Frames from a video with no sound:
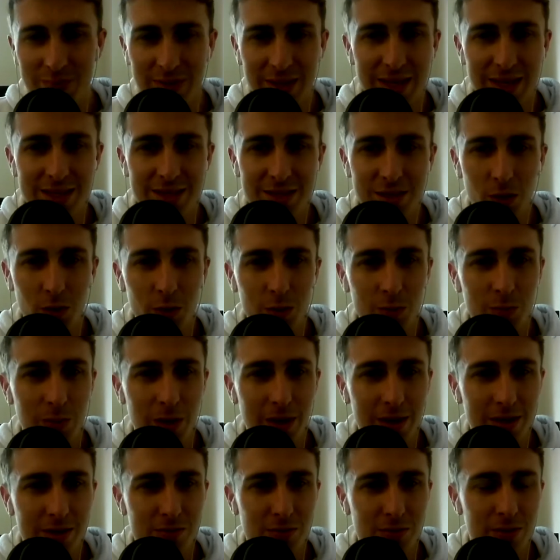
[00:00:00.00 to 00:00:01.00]
sold
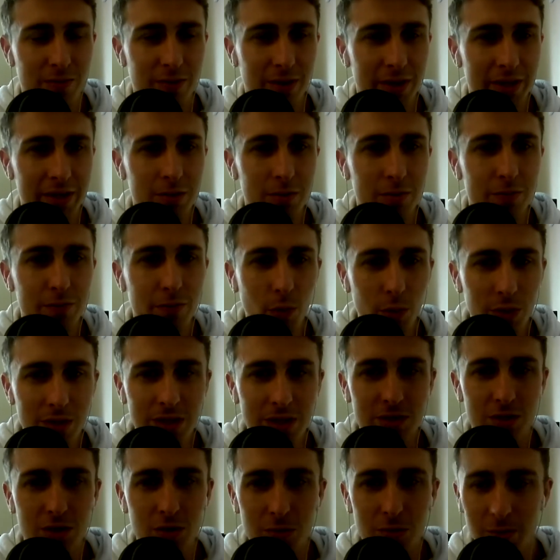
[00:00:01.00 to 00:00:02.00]
players for the value of
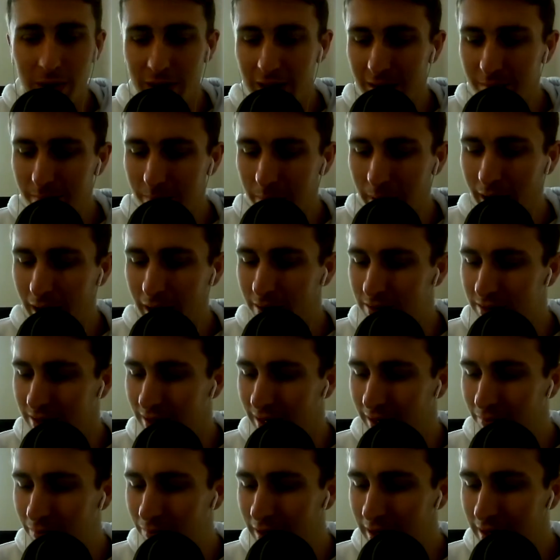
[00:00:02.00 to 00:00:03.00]
£42 million,
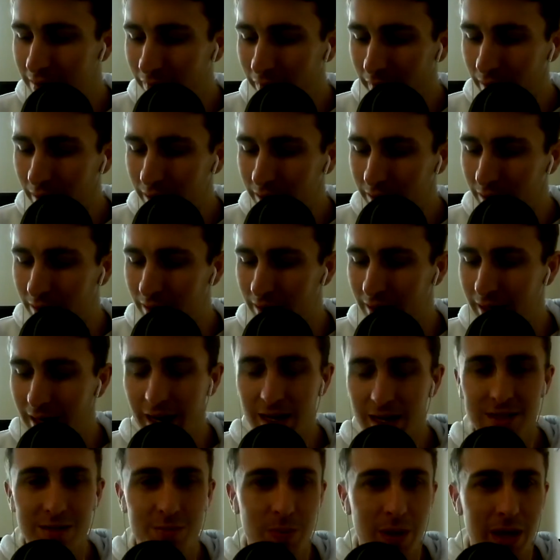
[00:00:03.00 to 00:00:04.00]
and I really feel that a
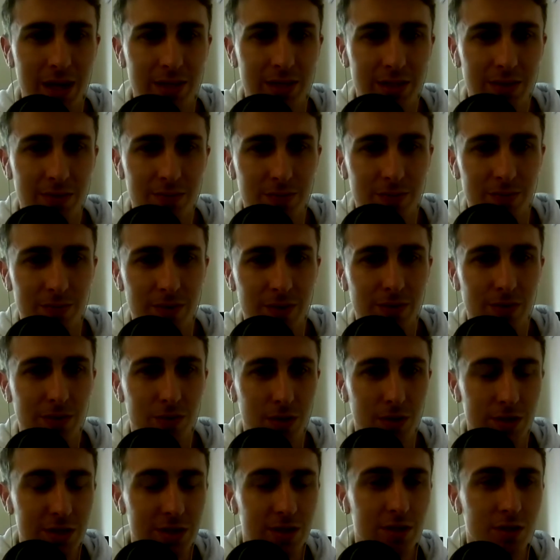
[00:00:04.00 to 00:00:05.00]
net spend of
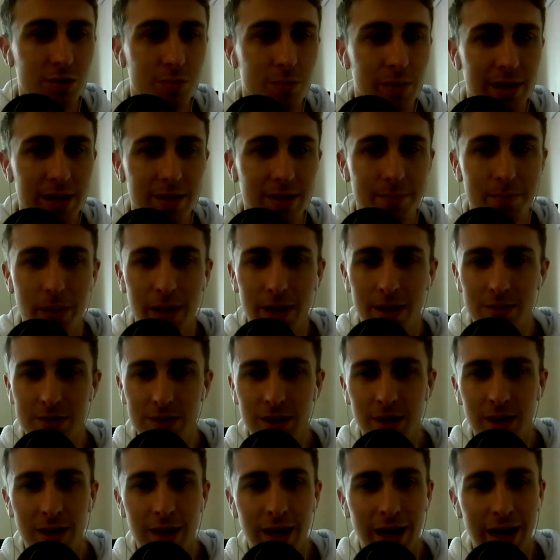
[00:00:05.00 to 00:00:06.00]
£32 million
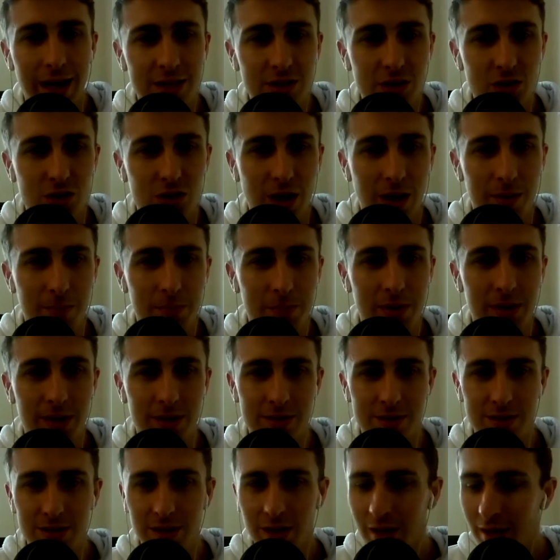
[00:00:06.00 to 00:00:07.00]
as
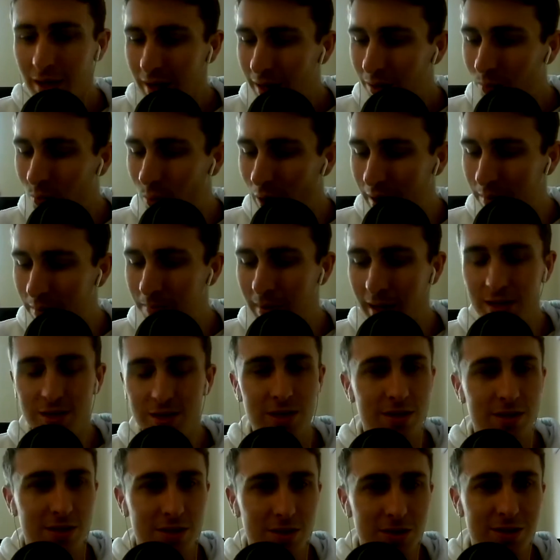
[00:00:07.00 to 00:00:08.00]
champions, when
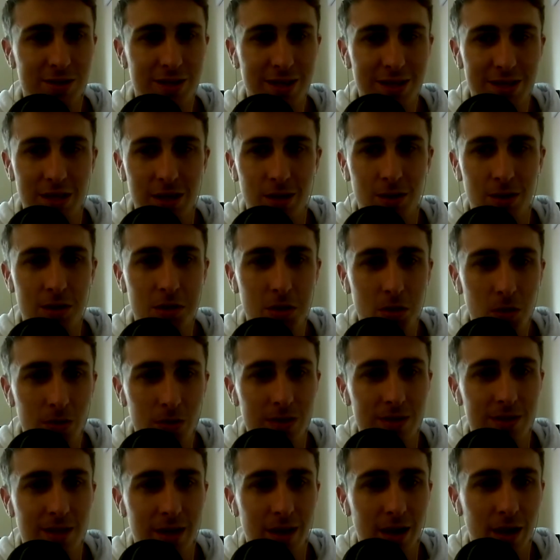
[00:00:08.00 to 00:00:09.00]
Manchester City are as good
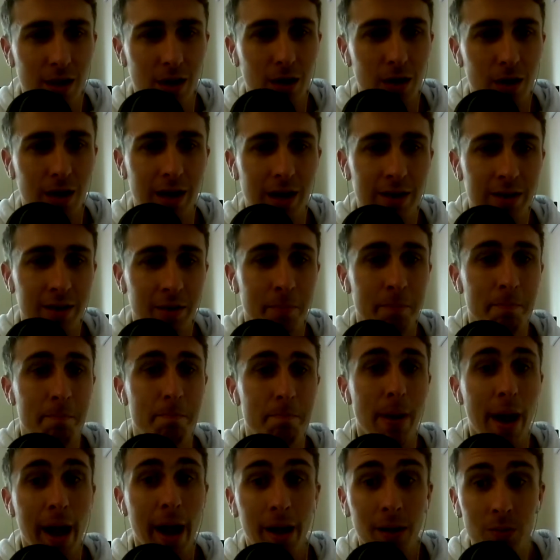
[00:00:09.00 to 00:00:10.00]
as they are and are
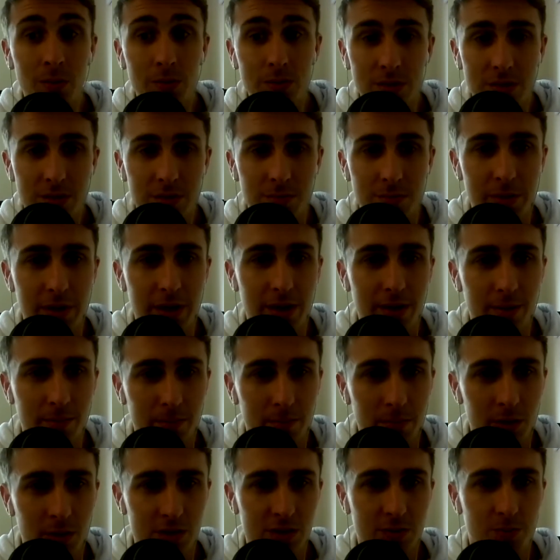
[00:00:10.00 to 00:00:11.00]
bound to be
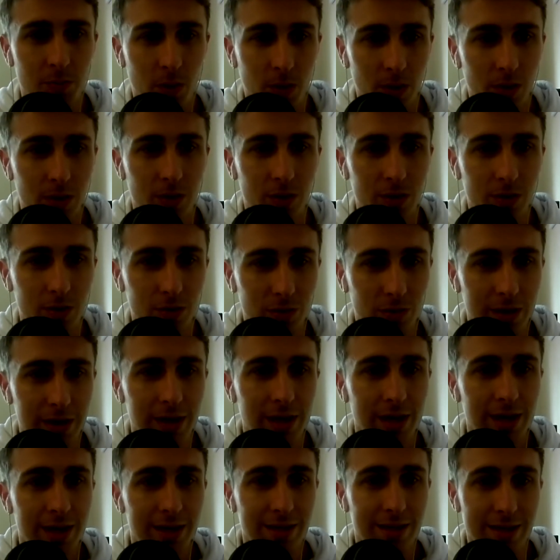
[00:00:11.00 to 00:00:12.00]
much more hungry
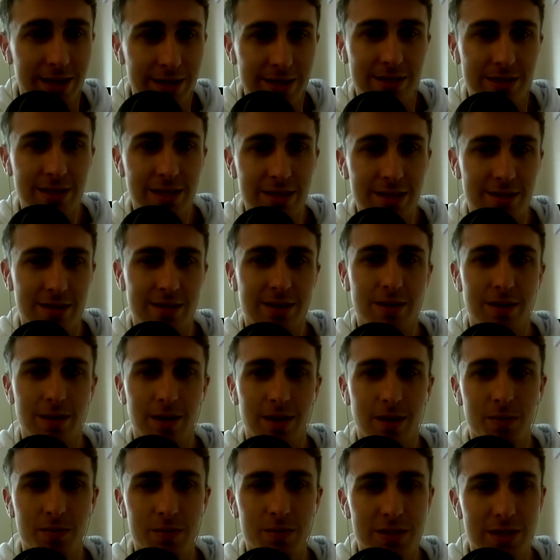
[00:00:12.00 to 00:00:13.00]
this season,
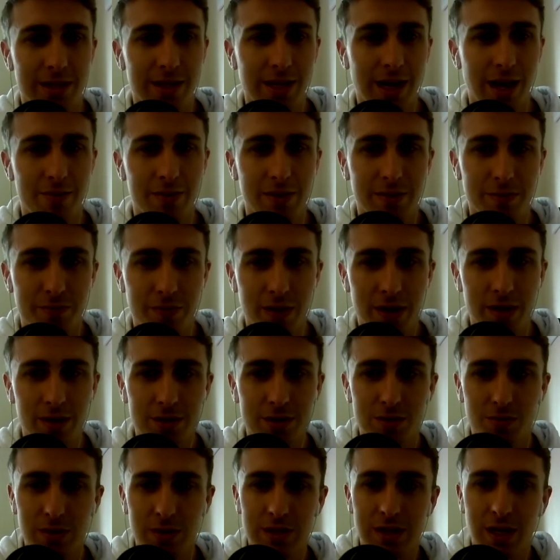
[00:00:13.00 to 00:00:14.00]
obviously having failed
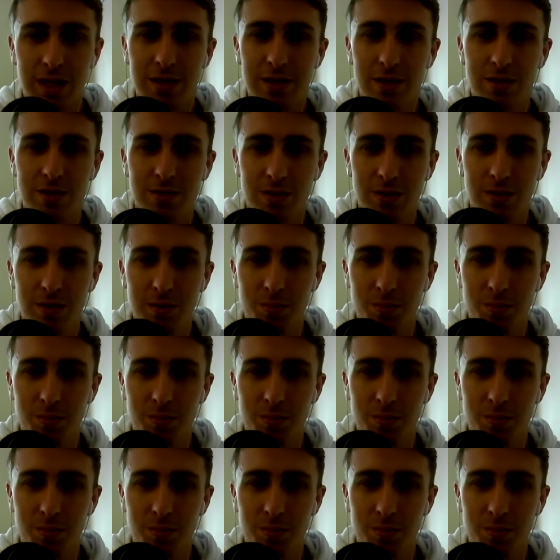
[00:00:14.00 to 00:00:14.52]
to retain the